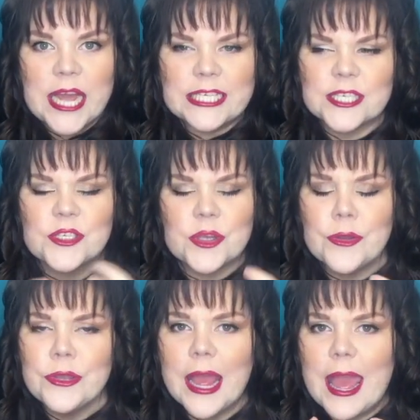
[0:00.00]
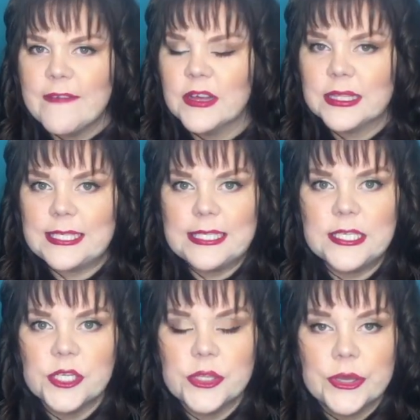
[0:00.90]
So don't ever listen
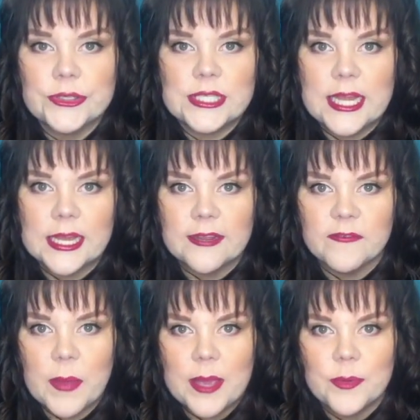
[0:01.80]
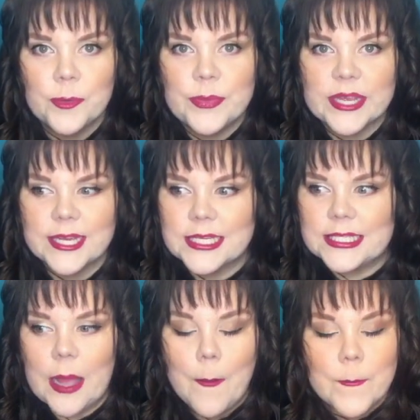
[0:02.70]
to those negative people,
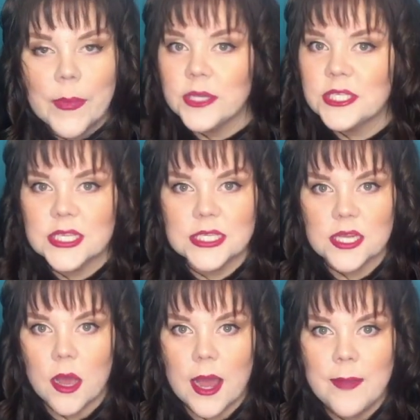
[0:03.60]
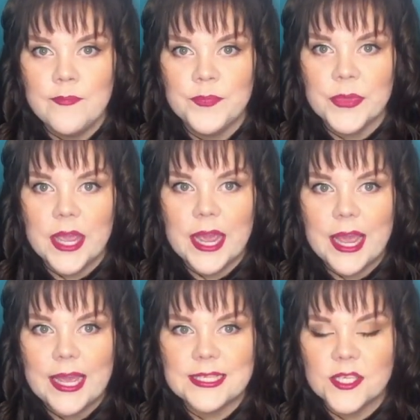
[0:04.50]
because most of the time,
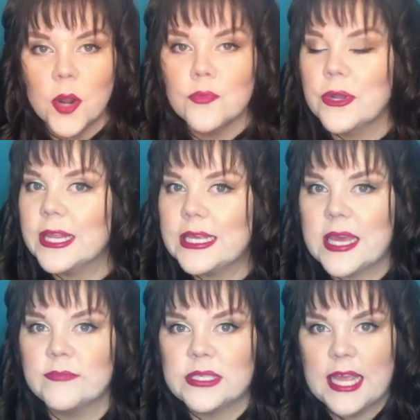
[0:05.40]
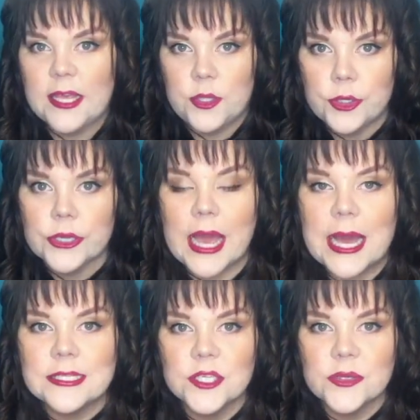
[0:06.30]
it's not really them saying you
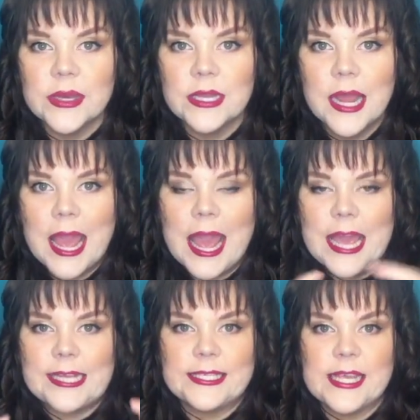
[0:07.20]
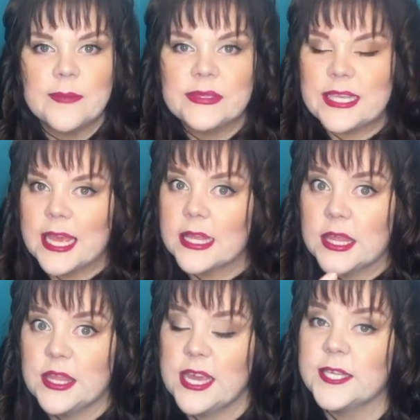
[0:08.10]
can't do it, it's them saying
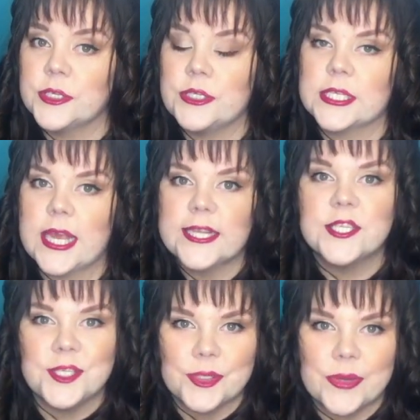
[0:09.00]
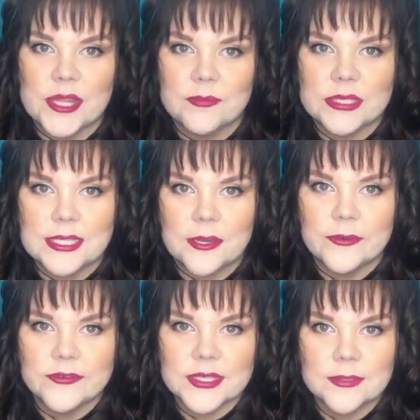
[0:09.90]
that they're too scared to do it
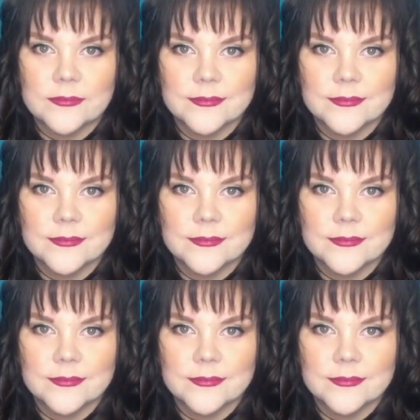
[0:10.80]
themselves.